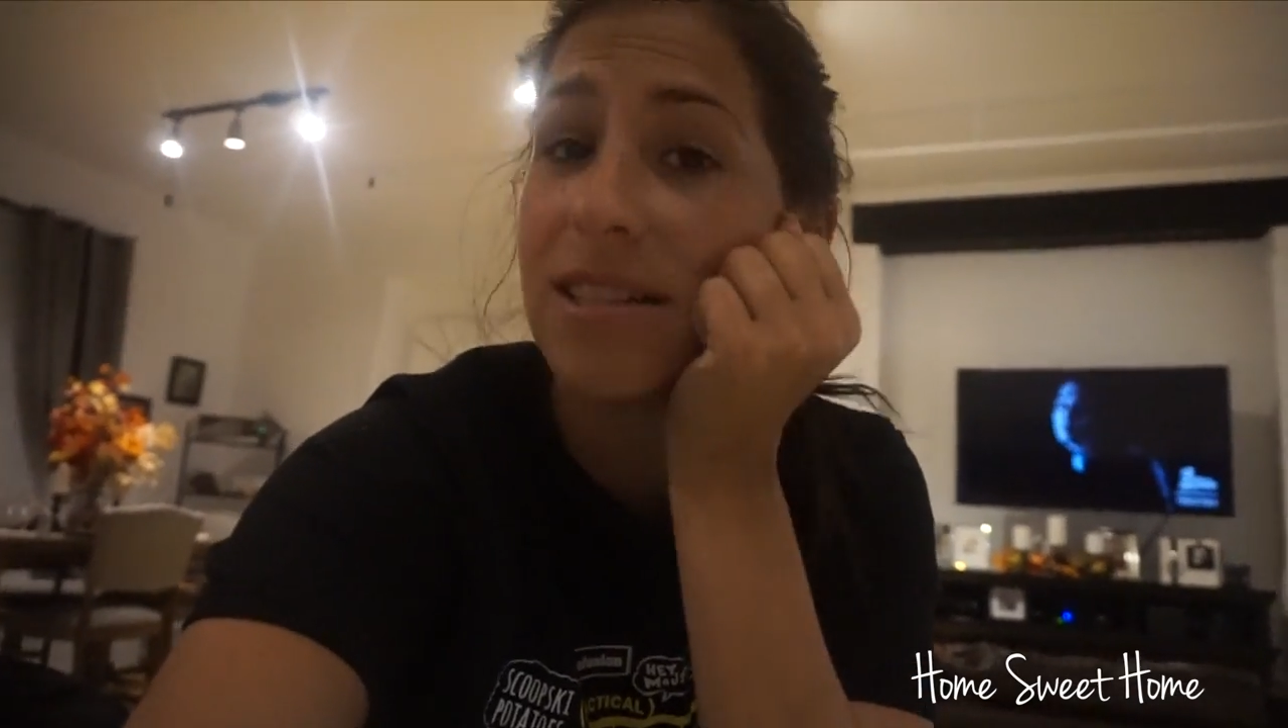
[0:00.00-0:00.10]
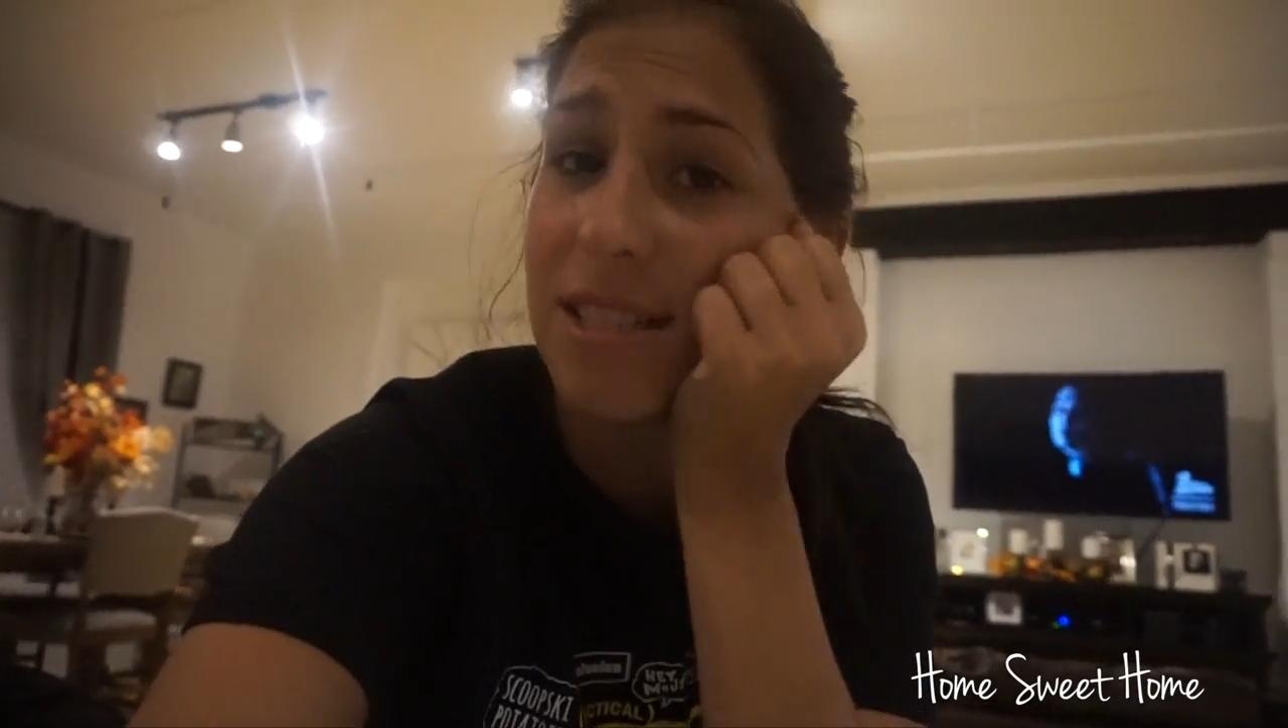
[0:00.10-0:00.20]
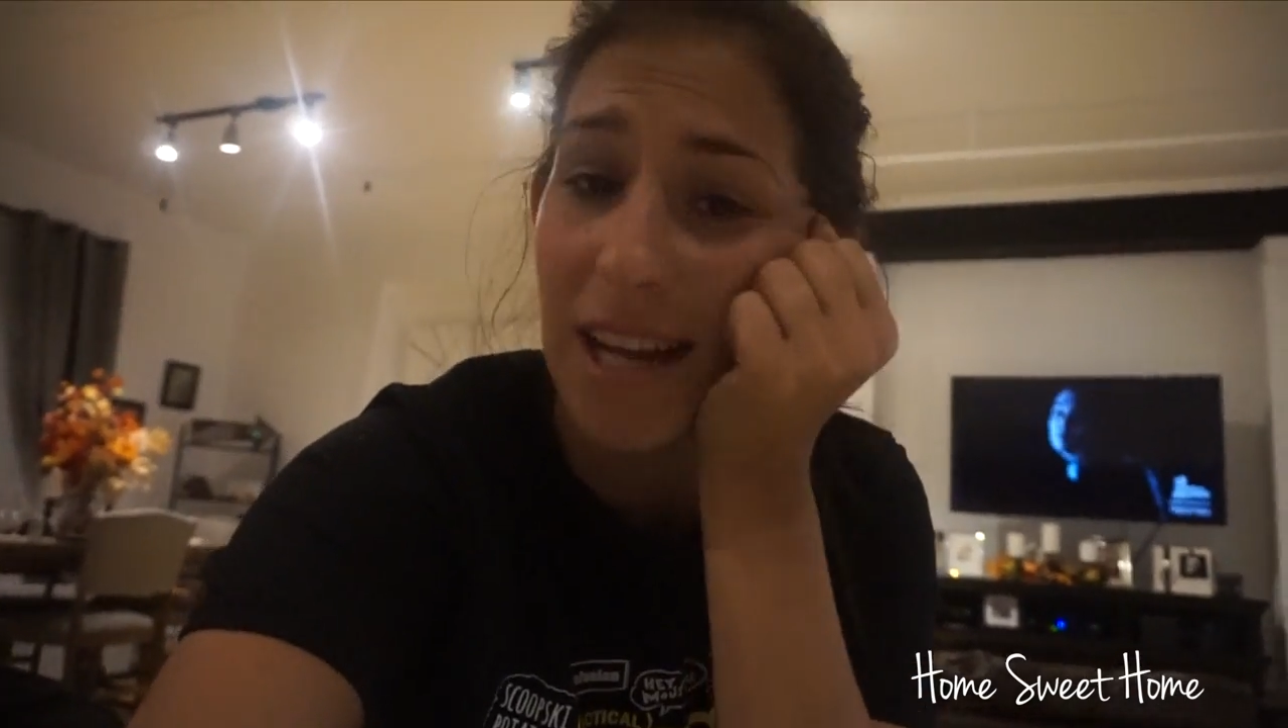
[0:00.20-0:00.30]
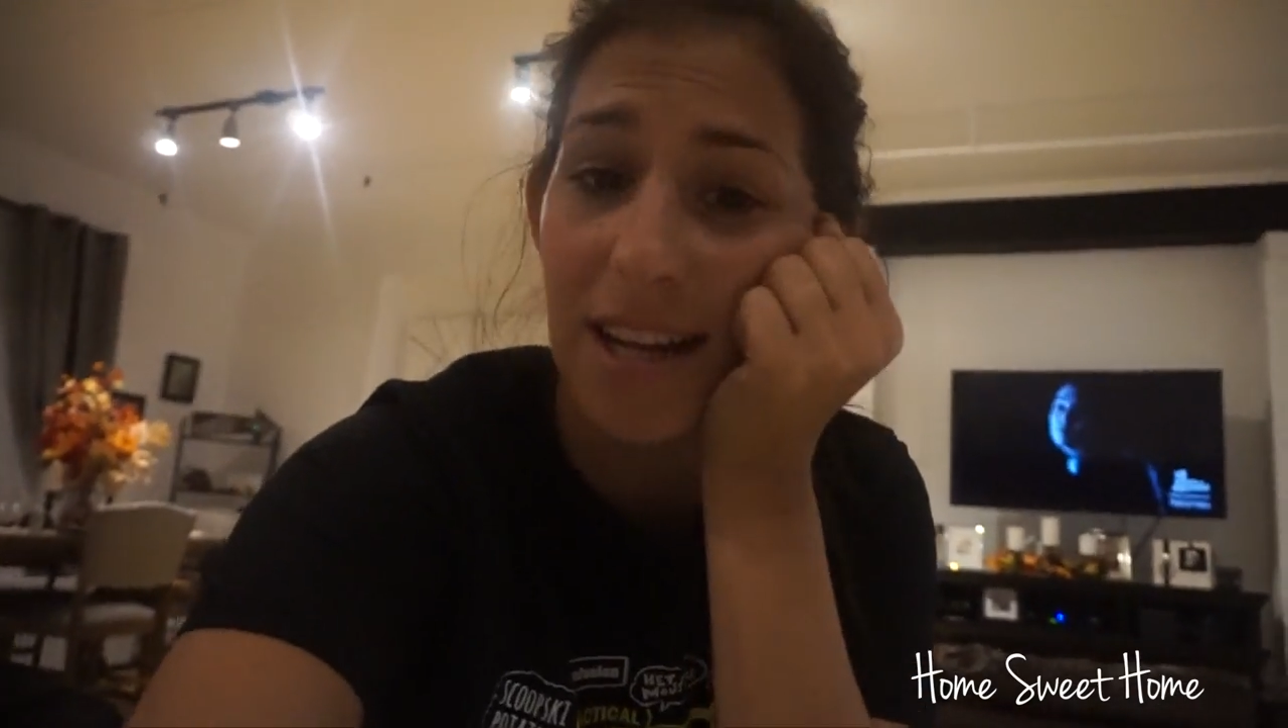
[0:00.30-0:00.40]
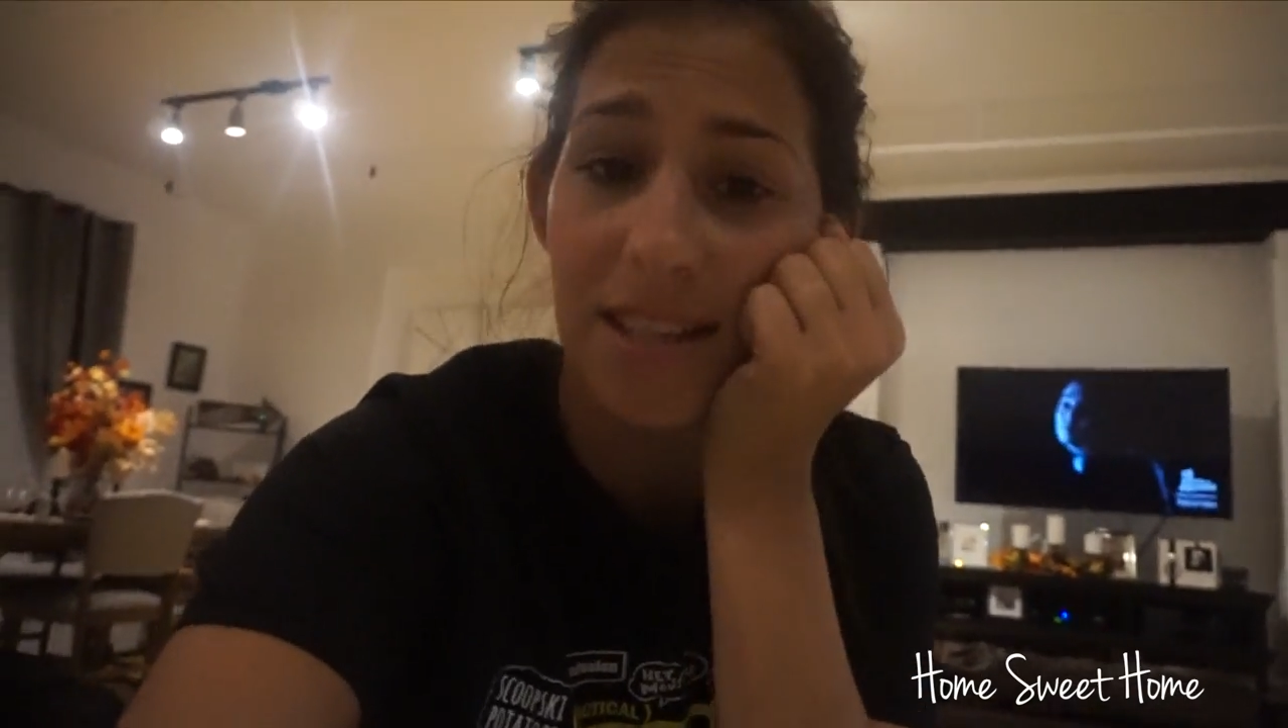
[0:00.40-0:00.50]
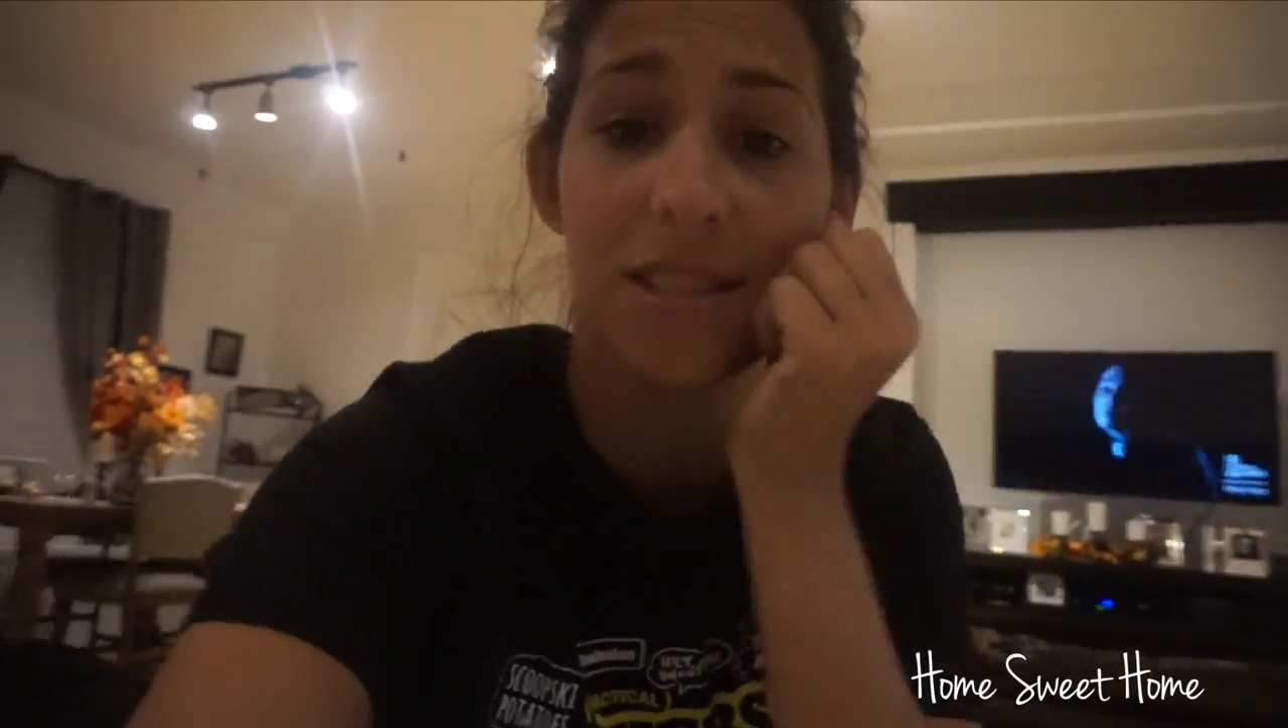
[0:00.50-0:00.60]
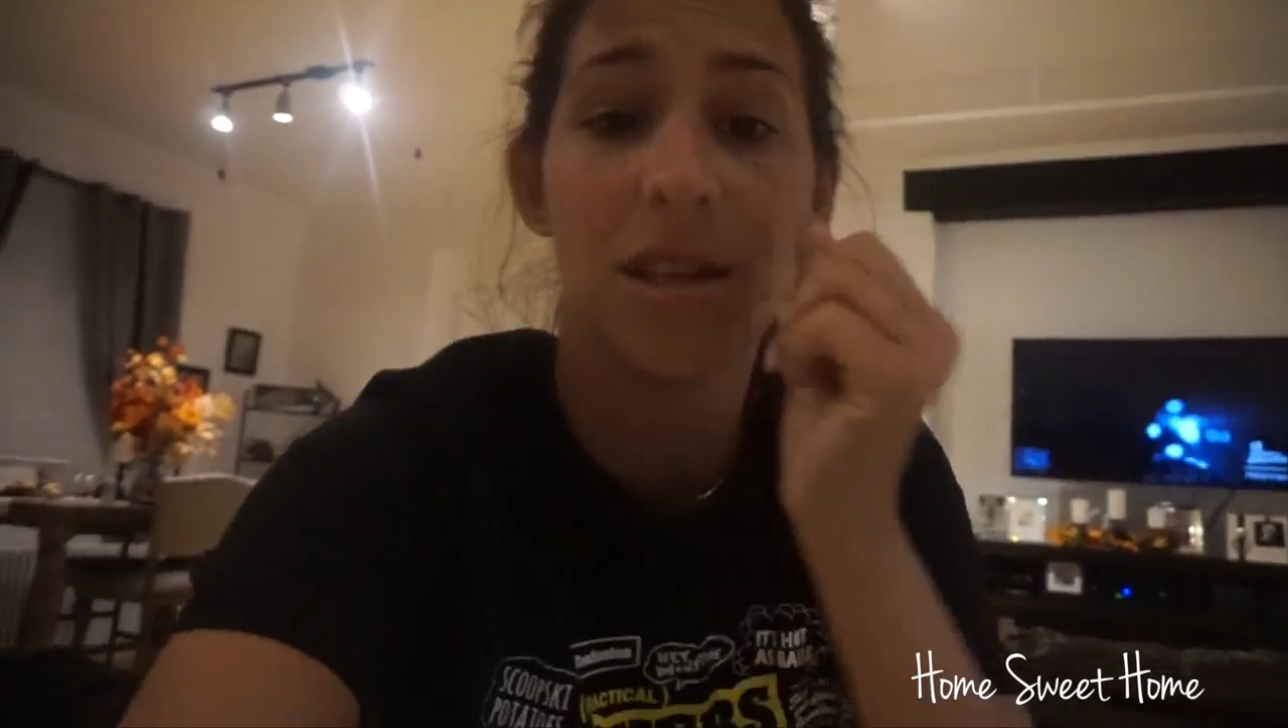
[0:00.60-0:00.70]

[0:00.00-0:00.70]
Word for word: decided to